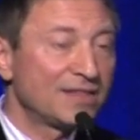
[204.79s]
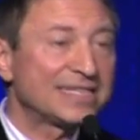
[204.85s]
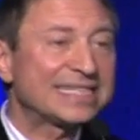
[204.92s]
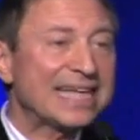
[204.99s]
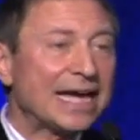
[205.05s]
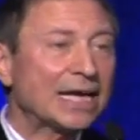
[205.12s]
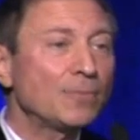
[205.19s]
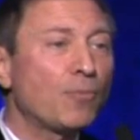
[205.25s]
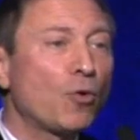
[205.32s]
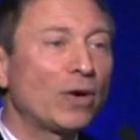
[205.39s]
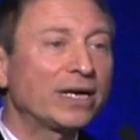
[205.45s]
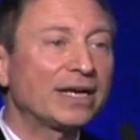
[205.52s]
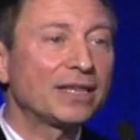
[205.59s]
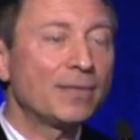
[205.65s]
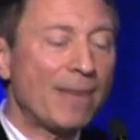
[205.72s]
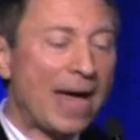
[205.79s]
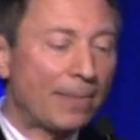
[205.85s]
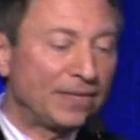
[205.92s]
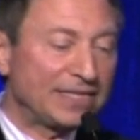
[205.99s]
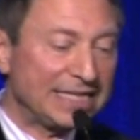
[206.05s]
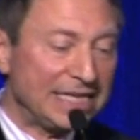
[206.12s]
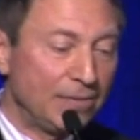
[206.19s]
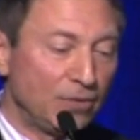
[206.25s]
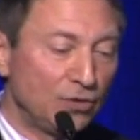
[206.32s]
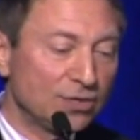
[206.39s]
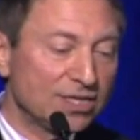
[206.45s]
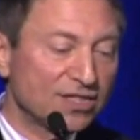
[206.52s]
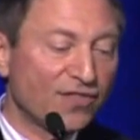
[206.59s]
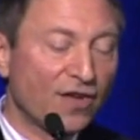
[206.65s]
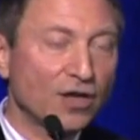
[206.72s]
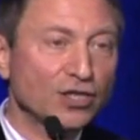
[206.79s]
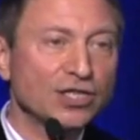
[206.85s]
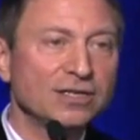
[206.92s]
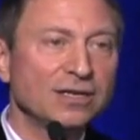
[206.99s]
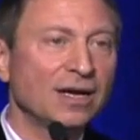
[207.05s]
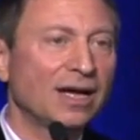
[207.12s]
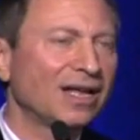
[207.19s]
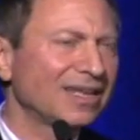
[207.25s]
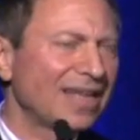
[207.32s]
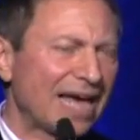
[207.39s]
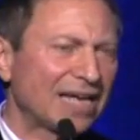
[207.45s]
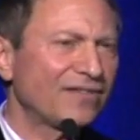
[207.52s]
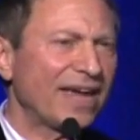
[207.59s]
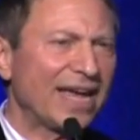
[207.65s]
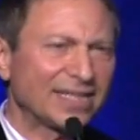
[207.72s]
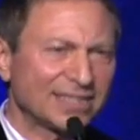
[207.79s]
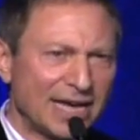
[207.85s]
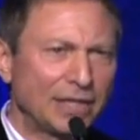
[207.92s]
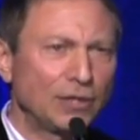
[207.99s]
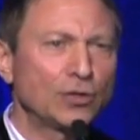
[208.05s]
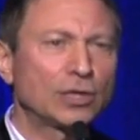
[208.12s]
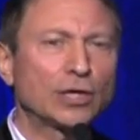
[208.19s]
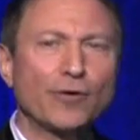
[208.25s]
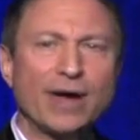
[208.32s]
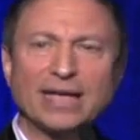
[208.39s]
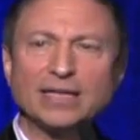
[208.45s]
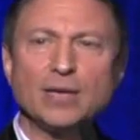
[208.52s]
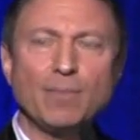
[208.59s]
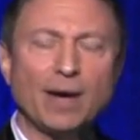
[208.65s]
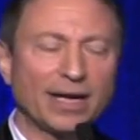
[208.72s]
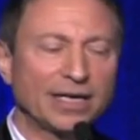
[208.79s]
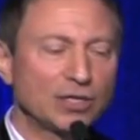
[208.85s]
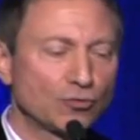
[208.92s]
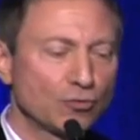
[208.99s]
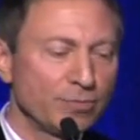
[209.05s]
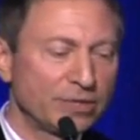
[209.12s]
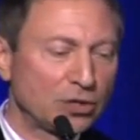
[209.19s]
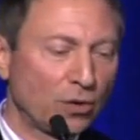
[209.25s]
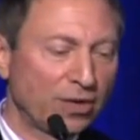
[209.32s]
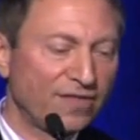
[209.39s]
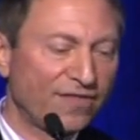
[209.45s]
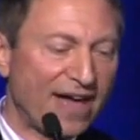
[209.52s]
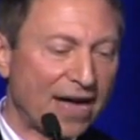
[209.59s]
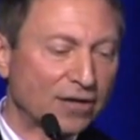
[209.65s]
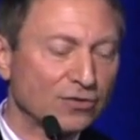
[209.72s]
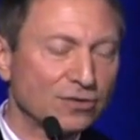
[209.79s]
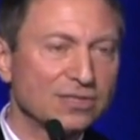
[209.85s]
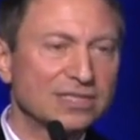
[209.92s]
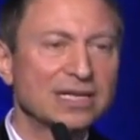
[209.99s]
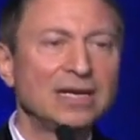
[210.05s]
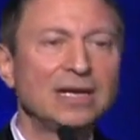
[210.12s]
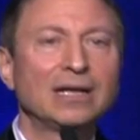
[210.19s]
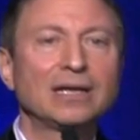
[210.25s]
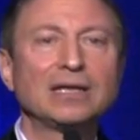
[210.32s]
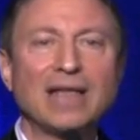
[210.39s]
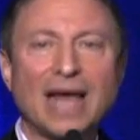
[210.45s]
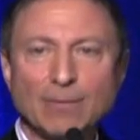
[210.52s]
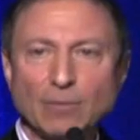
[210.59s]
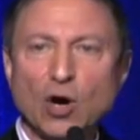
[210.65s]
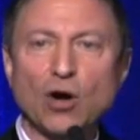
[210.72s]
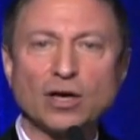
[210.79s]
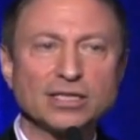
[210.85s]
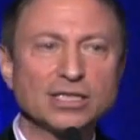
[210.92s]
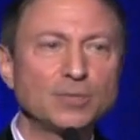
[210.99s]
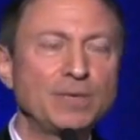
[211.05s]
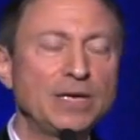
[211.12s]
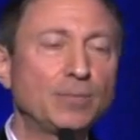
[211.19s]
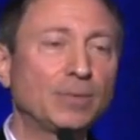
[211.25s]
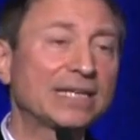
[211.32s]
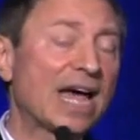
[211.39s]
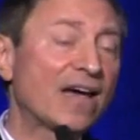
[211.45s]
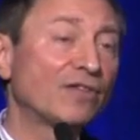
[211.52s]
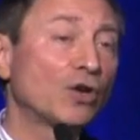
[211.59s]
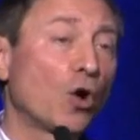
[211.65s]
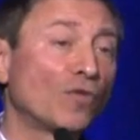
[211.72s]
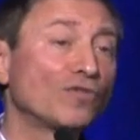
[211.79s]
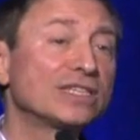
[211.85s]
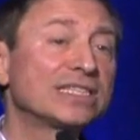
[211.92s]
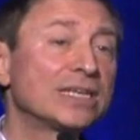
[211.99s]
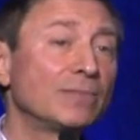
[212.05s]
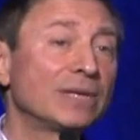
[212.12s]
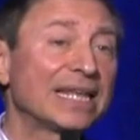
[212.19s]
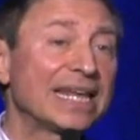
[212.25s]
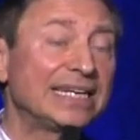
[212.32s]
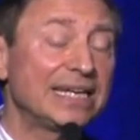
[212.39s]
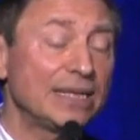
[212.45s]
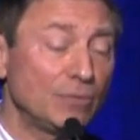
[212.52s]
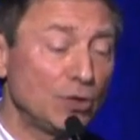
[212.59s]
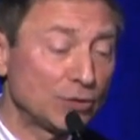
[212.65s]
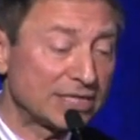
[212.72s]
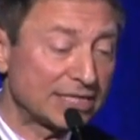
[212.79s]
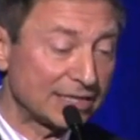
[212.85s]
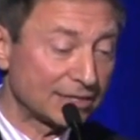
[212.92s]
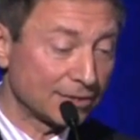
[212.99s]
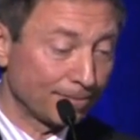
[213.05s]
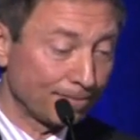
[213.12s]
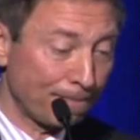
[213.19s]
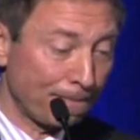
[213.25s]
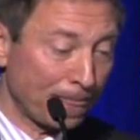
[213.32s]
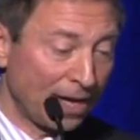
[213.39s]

The second point on the map is immune dysfunction. A lot of anti-nuclear antibodies, rheumatoid factors, Lyme causes people to have an overstimulated immune system.